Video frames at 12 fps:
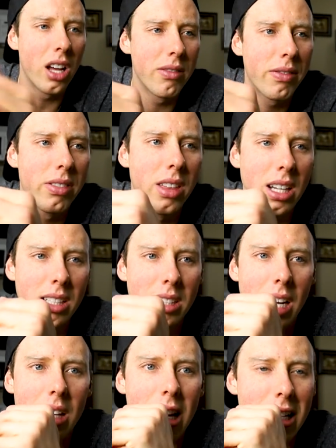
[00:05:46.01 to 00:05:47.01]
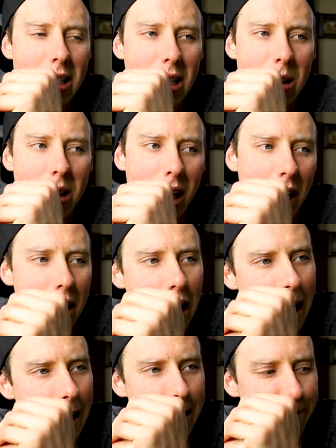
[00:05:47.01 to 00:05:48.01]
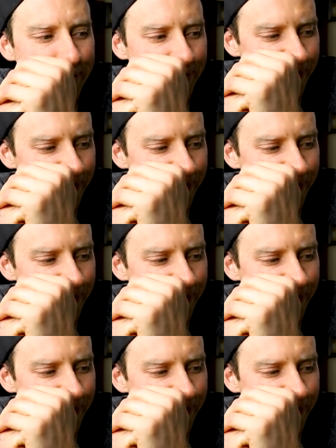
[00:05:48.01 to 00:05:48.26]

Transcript: lot of things that I like doing. I